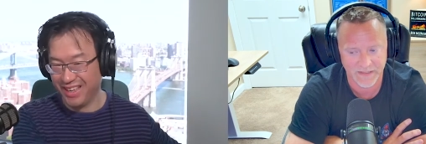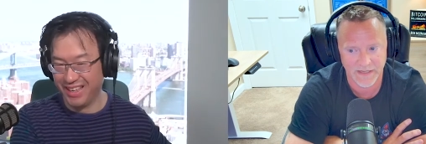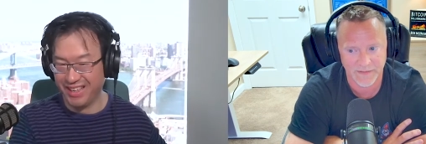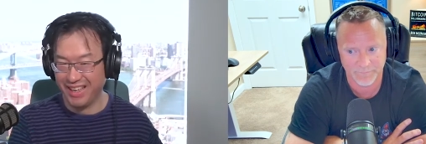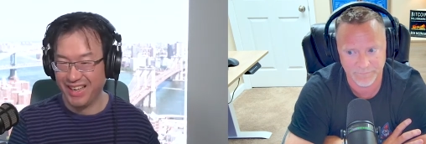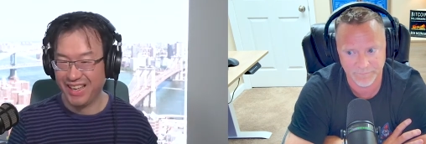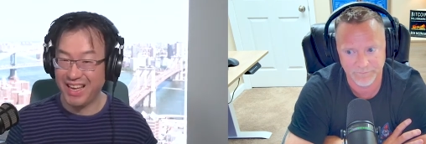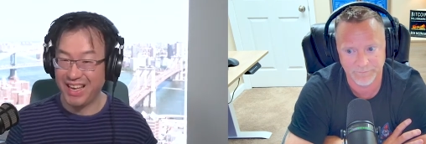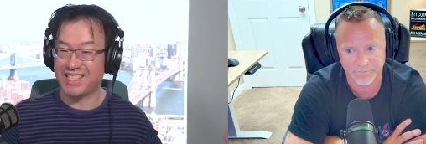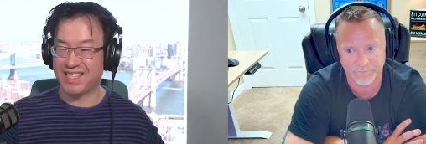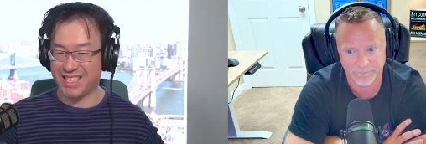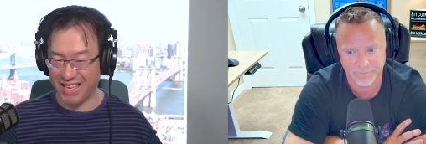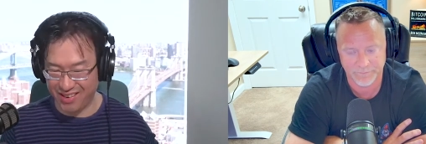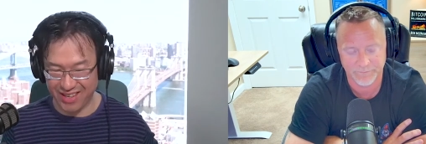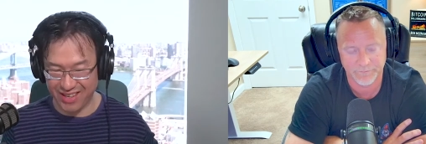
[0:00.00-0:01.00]
Speaker 1: yep. less
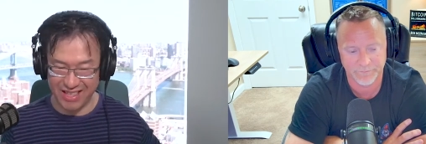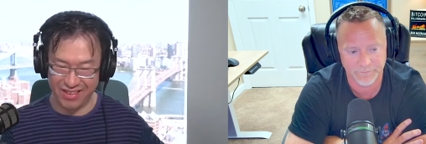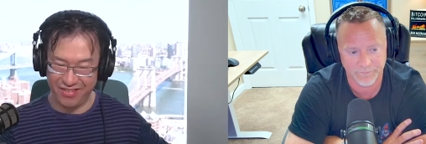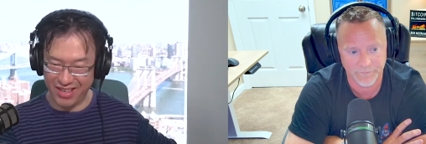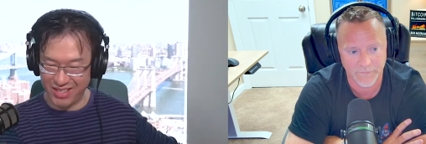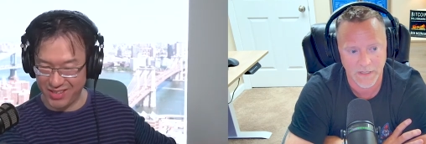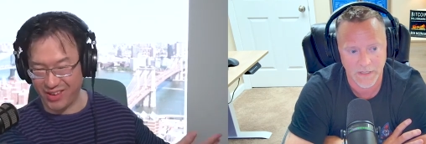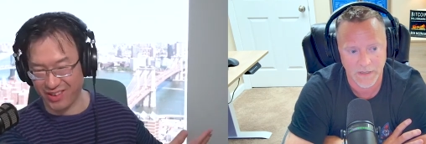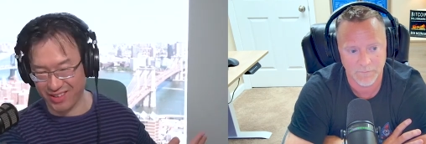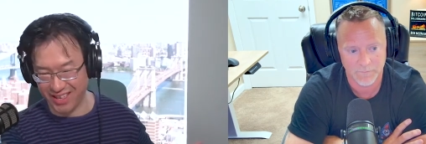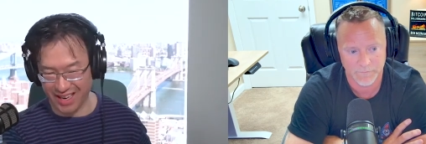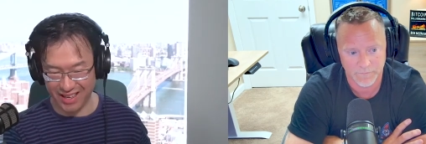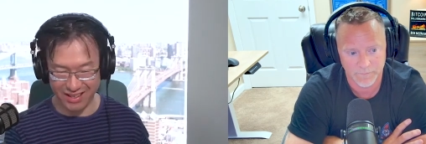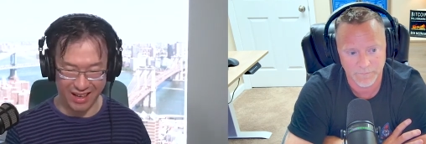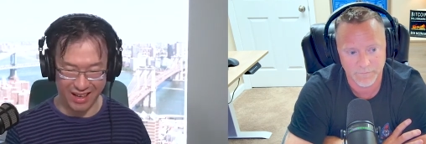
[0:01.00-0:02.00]
secretive as you go
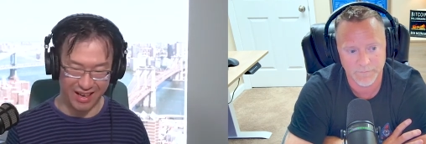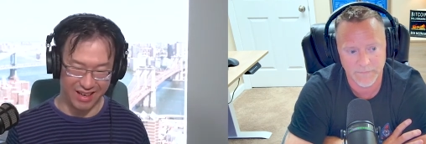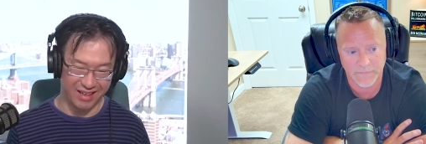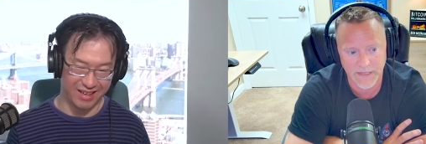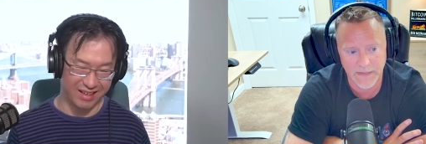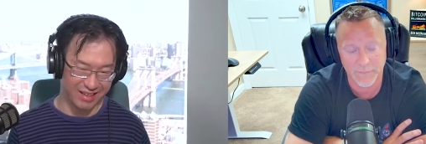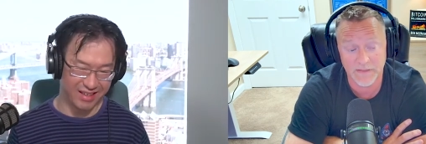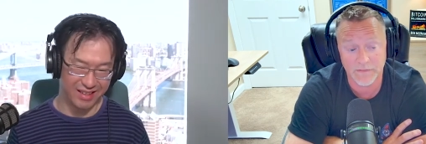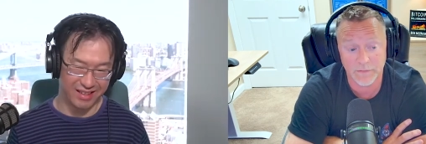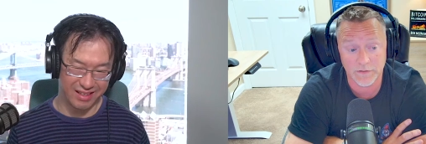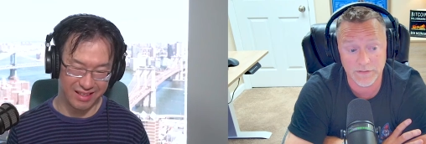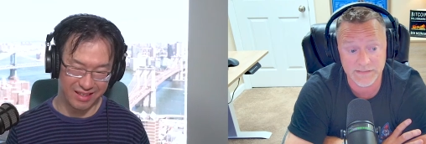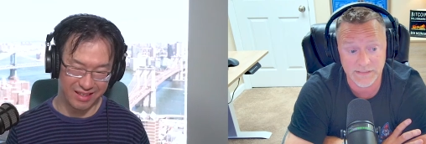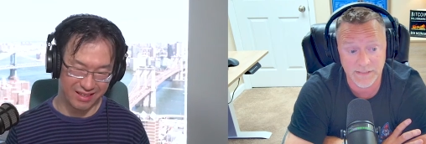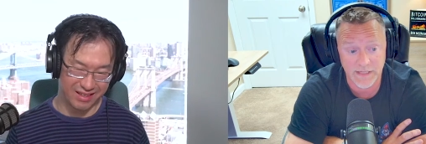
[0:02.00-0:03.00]
down the line.
Speaker 2: Yep, and
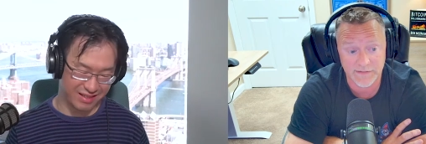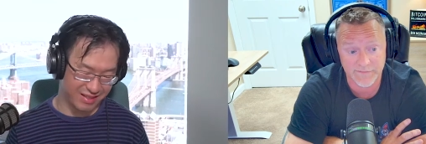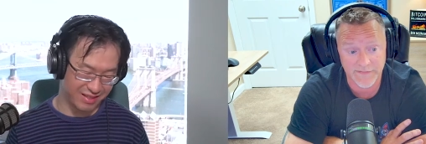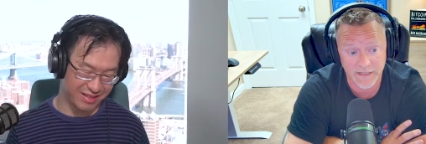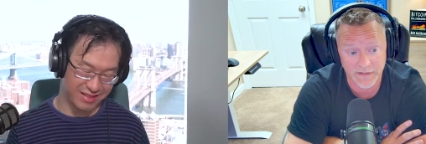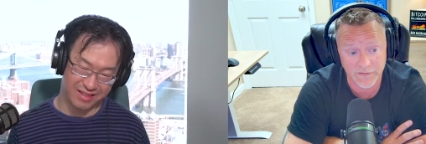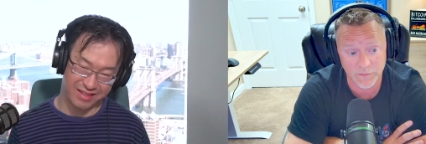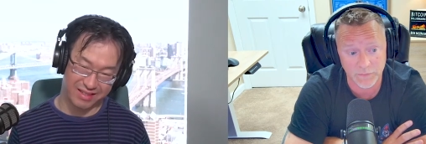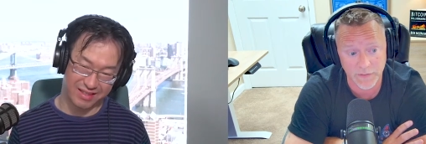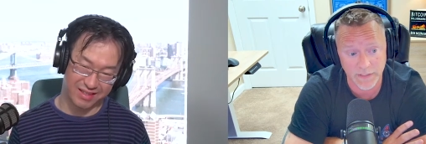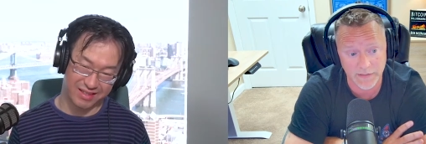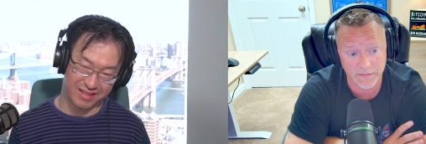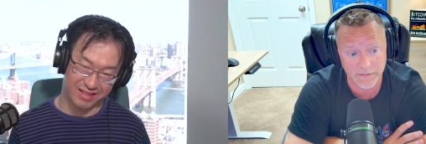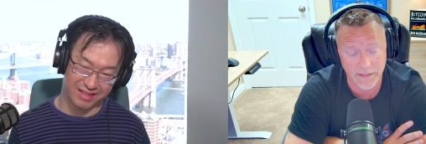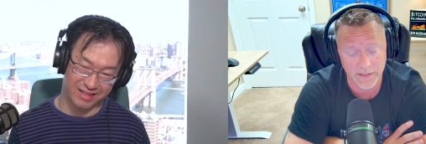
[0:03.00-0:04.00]
there is a lot of value
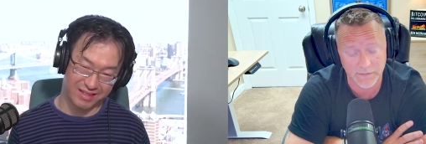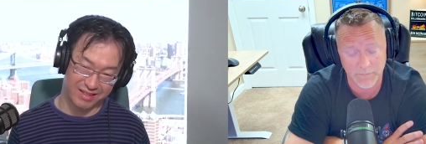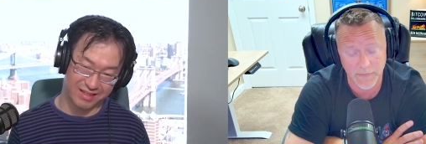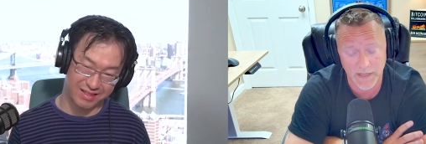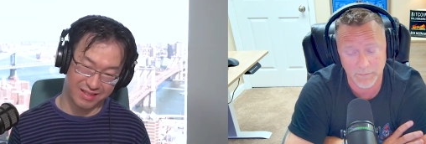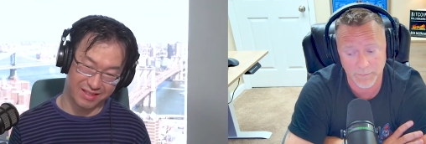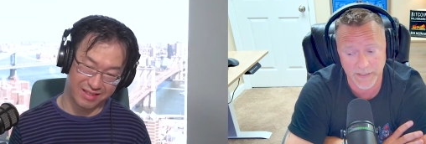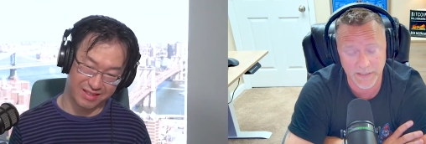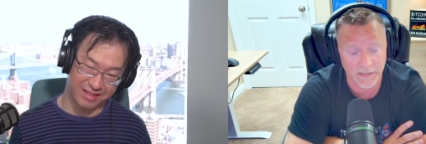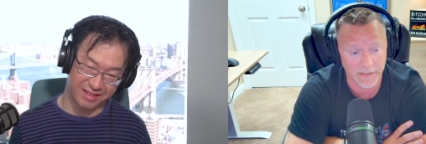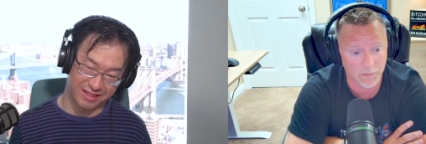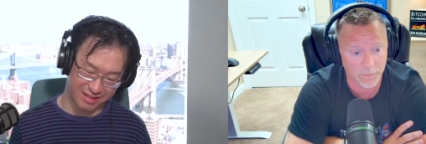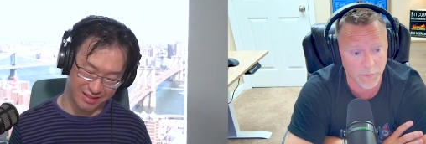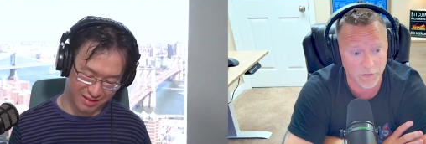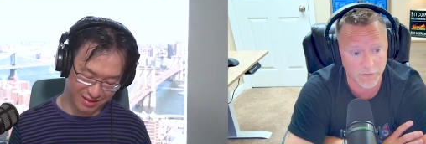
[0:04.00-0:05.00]
in in in picking
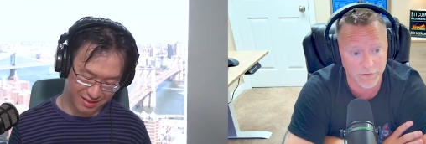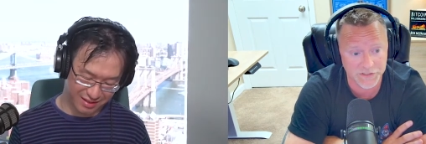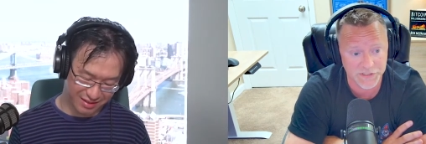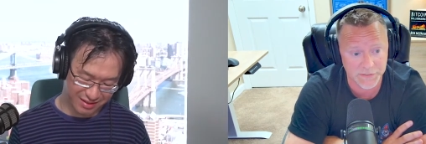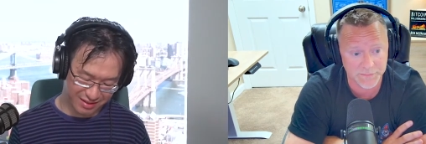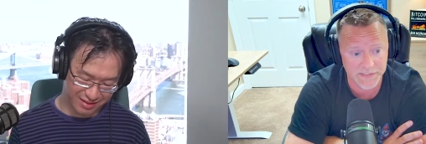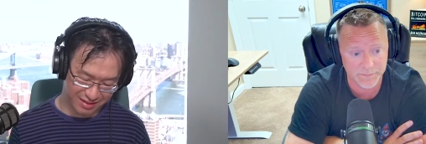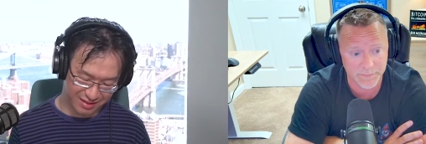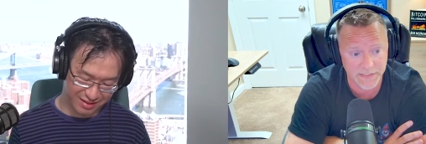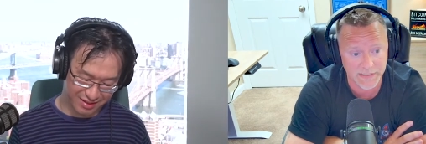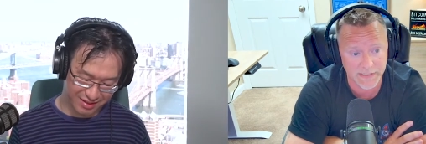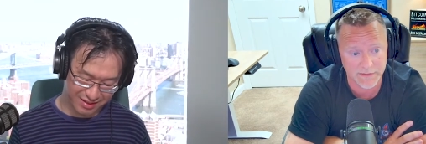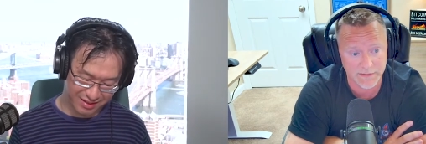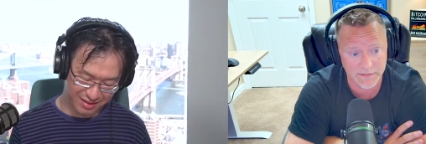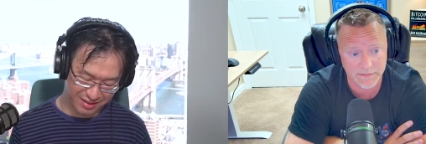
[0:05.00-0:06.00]
your partnerships and
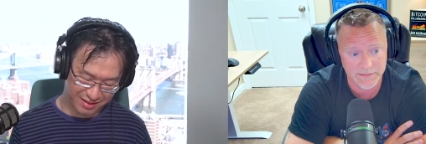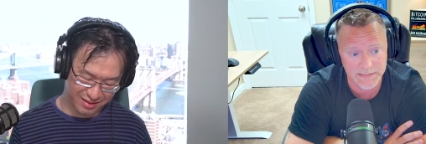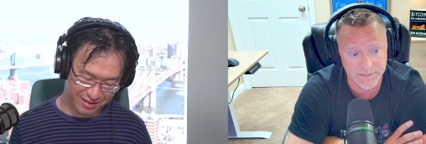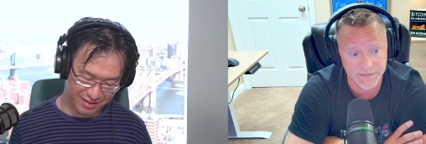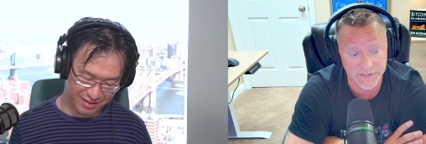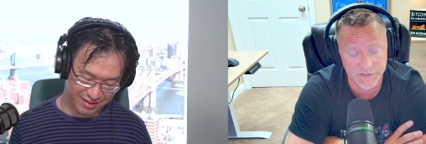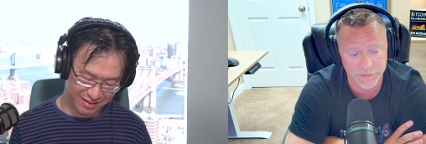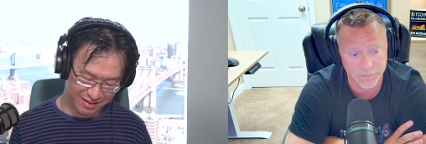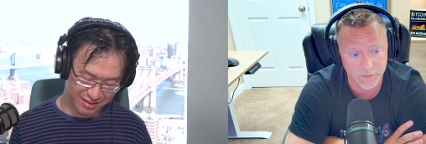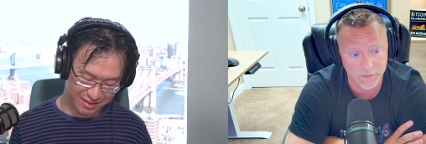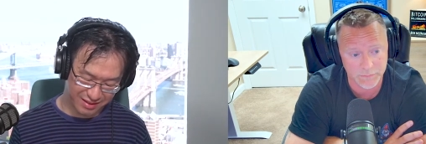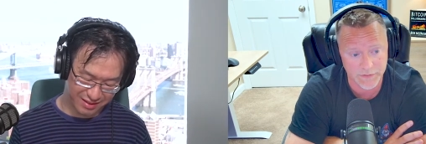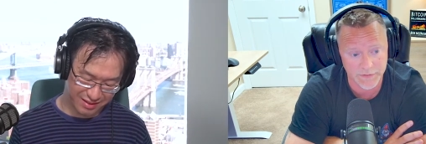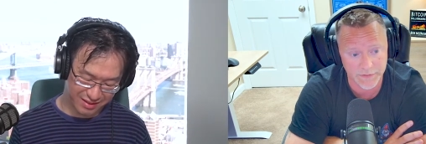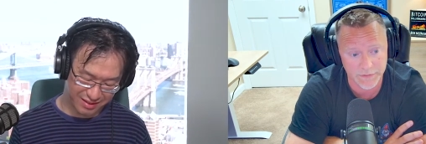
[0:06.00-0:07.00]
picking the teams that you
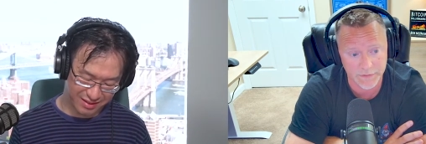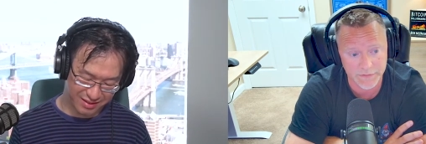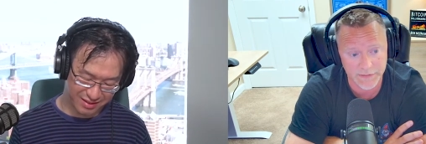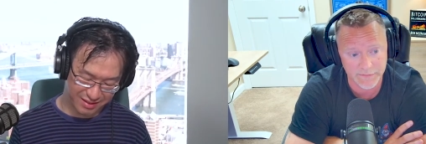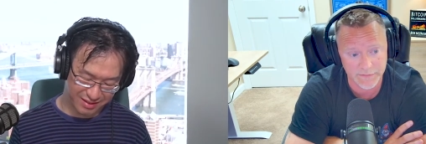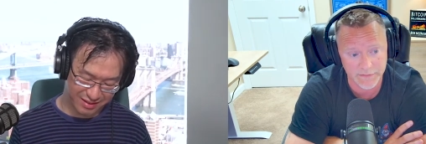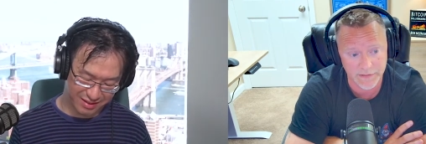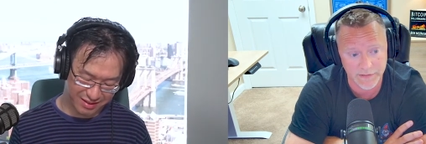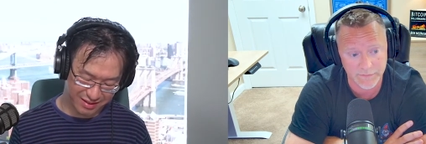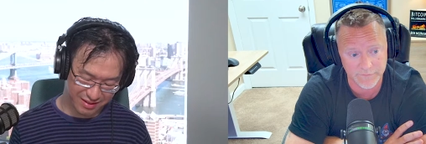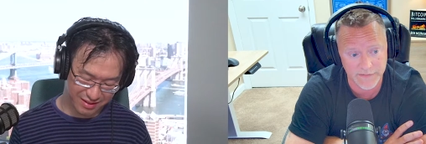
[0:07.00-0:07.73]
work with. You look at you know